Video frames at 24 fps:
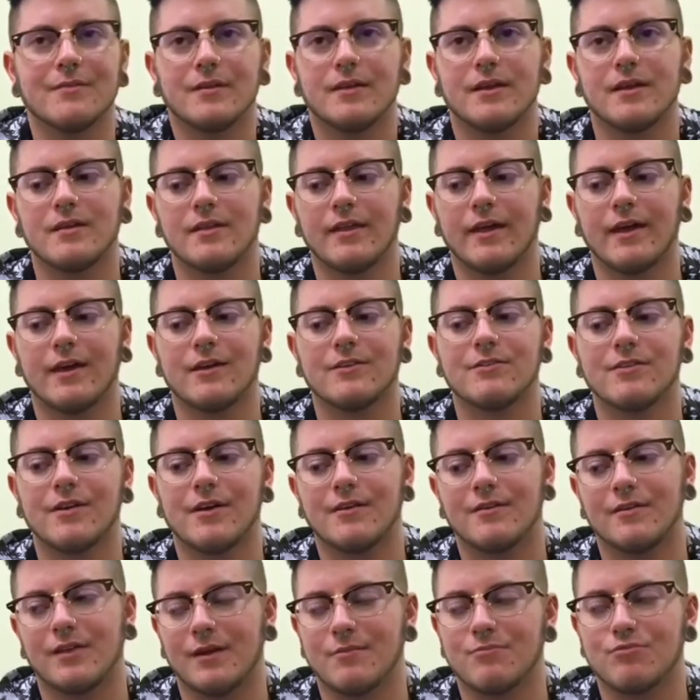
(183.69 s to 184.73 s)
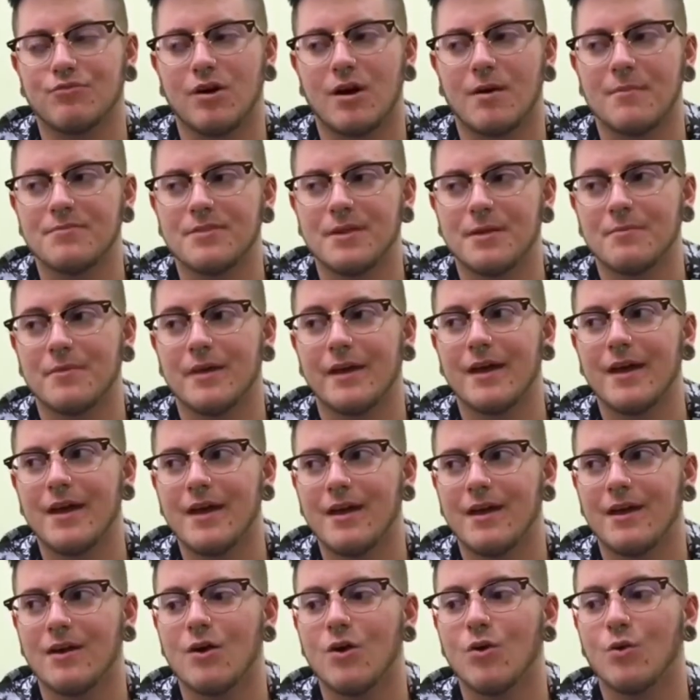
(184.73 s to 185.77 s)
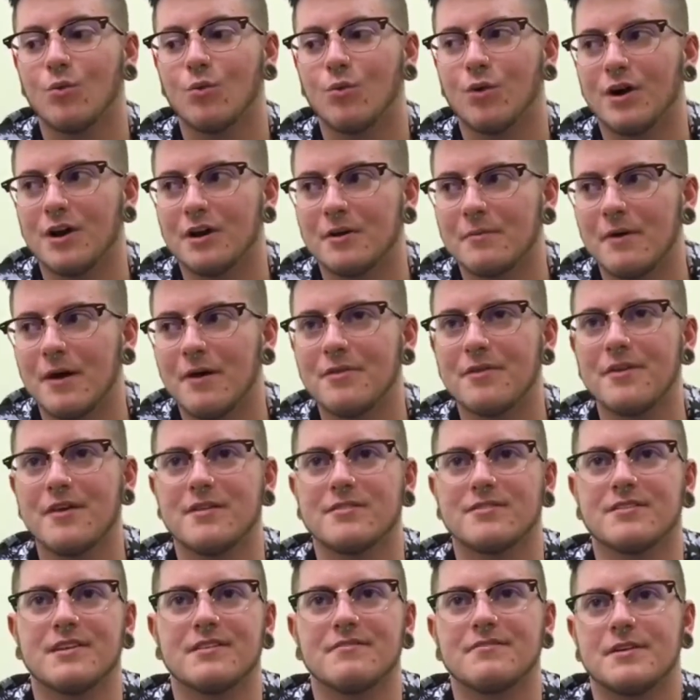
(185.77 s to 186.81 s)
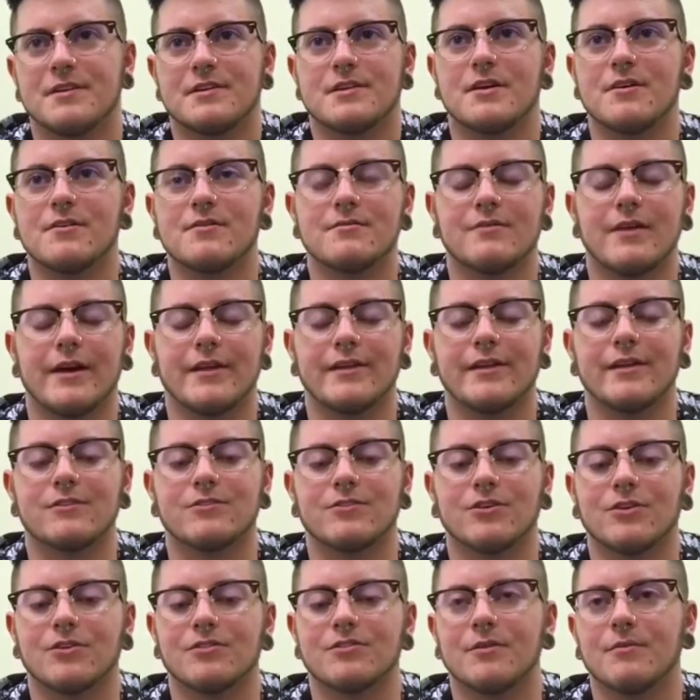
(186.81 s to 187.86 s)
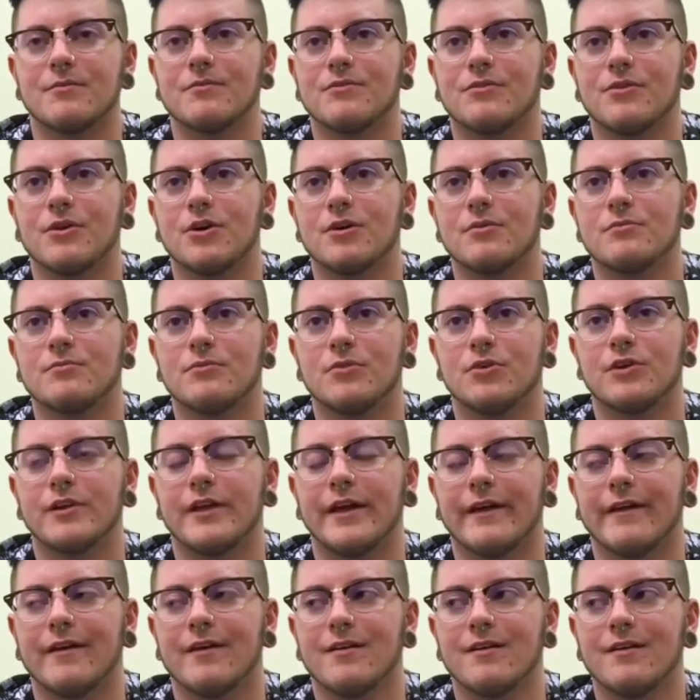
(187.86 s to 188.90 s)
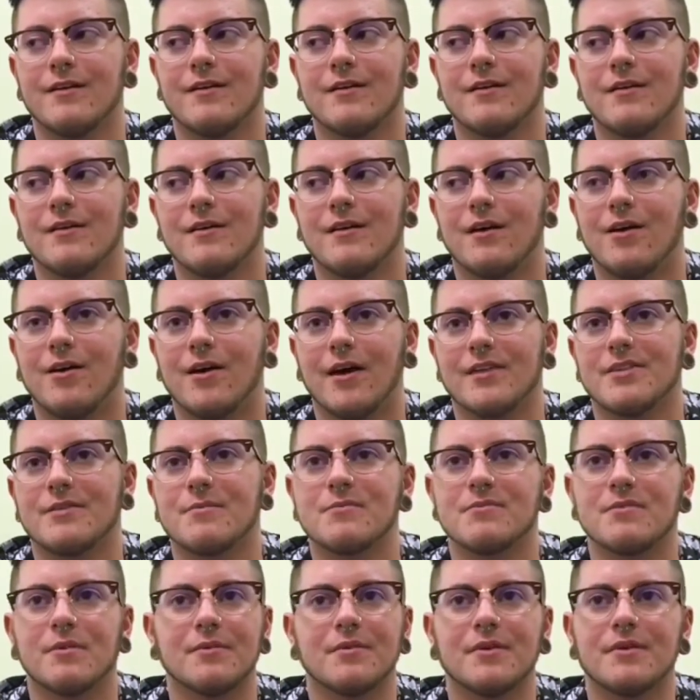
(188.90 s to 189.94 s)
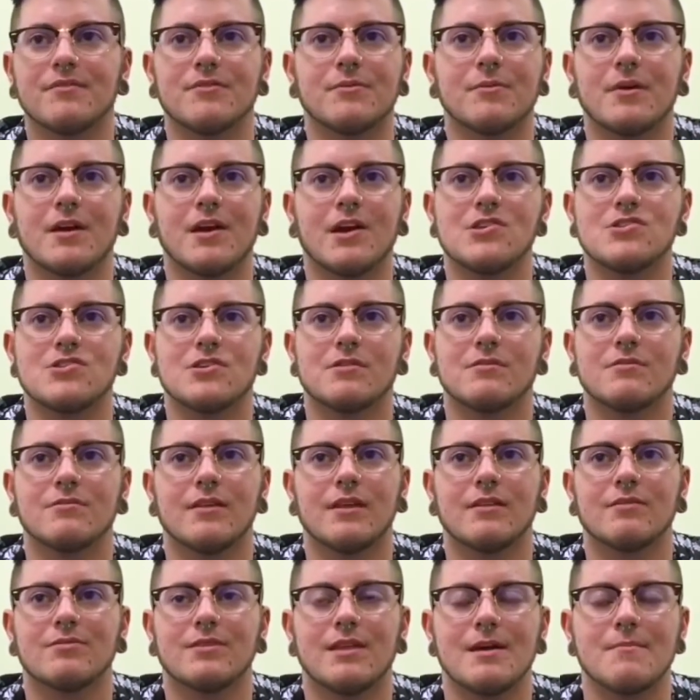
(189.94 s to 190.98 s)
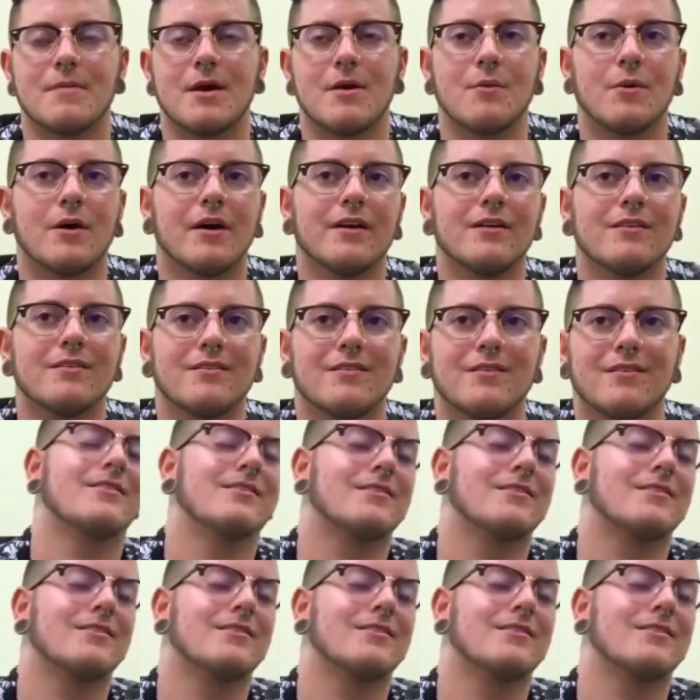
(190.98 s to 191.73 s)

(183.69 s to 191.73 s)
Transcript: And then, like I try to like prompt them like, hey, what about this? And if they don't, I like circle something for them or like I'll get them something from the kitchen that they might want.